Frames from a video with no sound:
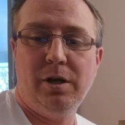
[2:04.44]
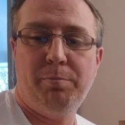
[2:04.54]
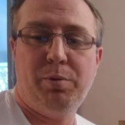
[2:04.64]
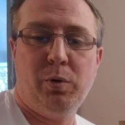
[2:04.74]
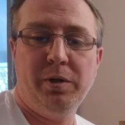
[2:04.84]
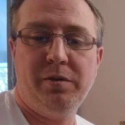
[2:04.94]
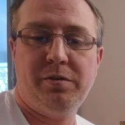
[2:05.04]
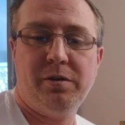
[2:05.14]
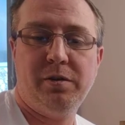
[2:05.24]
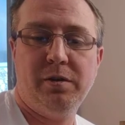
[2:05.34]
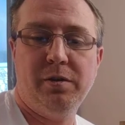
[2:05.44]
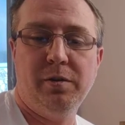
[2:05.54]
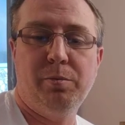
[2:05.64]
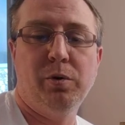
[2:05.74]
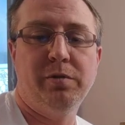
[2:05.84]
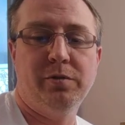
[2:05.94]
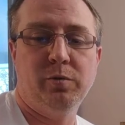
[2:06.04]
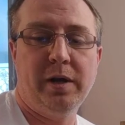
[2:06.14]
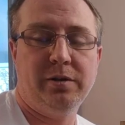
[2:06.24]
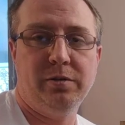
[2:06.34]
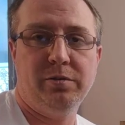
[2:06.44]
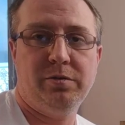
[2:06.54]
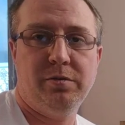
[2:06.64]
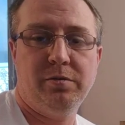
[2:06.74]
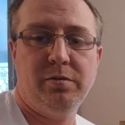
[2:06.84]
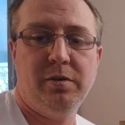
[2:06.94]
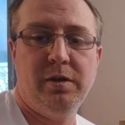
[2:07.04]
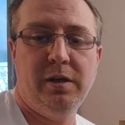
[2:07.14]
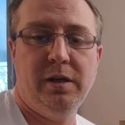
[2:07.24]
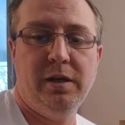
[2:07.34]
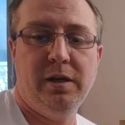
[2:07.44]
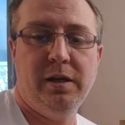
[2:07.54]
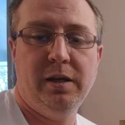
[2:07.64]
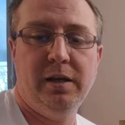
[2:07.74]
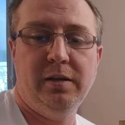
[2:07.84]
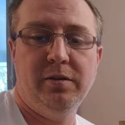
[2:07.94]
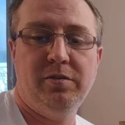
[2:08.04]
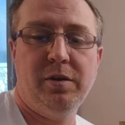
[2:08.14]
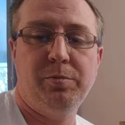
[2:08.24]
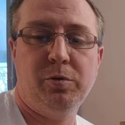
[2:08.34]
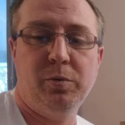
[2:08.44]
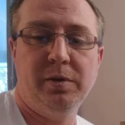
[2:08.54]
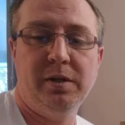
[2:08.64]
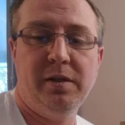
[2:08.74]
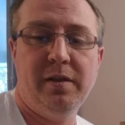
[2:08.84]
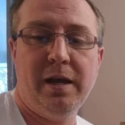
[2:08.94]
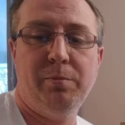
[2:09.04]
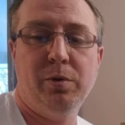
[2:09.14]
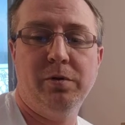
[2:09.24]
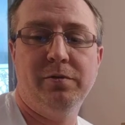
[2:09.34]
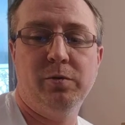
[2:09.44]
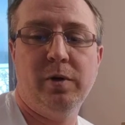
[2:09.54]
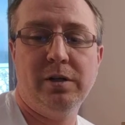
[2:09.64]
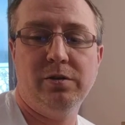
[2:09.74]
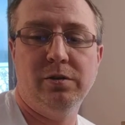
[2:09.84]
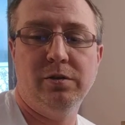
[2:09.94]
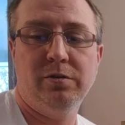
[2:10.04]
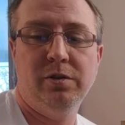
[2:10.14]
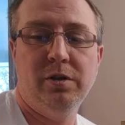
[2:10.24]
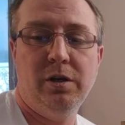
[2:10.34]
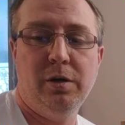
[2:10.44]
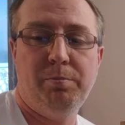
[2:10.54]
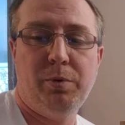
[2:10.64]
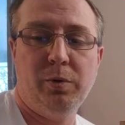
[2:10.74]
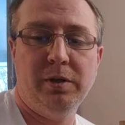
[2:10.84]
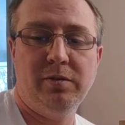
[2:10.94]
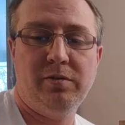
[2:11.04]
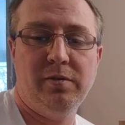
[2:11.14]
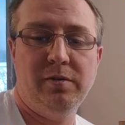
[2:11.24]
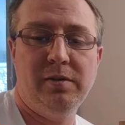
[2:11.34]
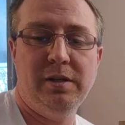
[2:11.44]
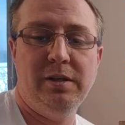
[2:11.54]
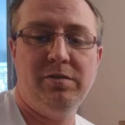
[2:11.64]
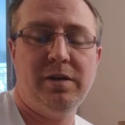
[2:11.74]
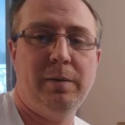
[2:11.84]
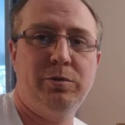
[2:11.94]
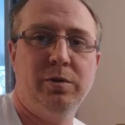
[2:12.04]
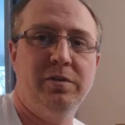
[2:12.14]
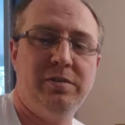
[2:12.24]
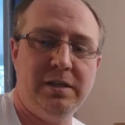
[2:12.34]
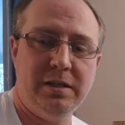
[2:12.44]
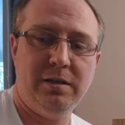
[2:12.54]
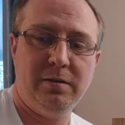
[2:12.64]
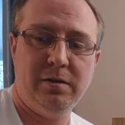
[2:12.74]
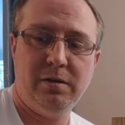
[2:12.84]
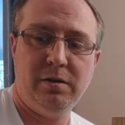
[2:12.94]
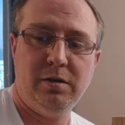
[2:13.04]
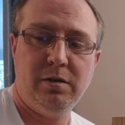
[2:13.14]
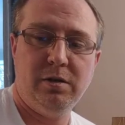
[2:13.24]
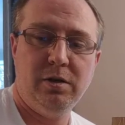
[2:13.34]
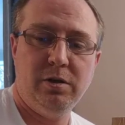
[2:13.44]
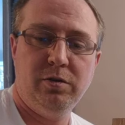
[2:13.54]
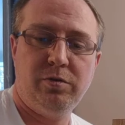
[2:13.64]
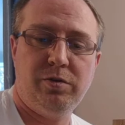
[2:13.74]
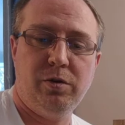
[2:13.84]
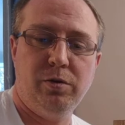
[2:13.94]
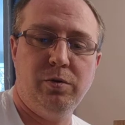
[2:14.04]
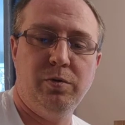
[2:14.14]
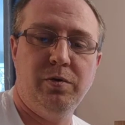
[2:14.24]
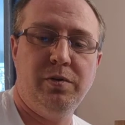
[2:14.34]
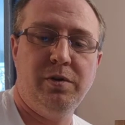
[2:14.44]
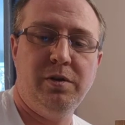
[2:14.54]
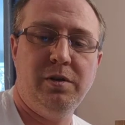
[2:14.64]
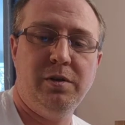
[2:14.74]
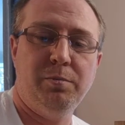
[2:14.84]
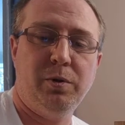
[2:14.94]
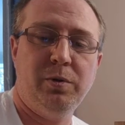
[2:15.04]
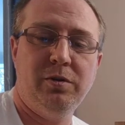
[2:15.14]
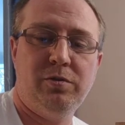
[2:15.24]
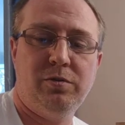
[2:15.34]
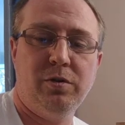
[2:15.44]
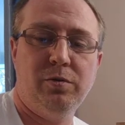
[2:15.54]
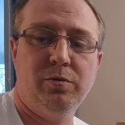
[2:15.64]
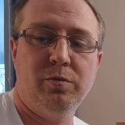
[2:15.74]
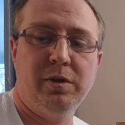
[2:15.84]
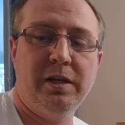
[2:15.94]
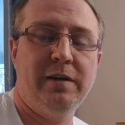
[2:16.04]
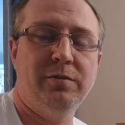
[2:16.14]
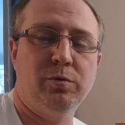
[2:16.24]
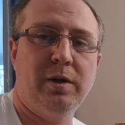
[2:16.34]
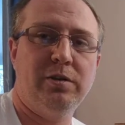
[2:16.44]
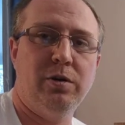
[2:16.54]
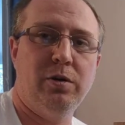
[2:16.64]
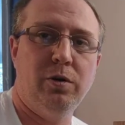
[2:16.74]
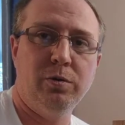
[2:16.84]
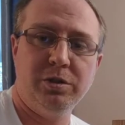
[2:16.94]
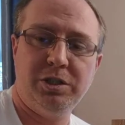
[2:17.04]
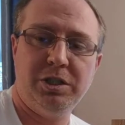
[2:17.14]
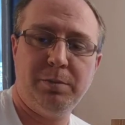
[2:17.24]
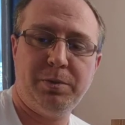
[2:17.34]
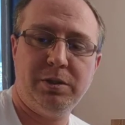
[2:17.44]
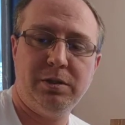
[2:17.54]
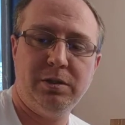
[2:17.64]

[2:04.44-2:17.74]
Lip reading: appoint the board of directors, and then subsequently that board of directors appoints the ESOP trustee. So the employees don't really have direct ownership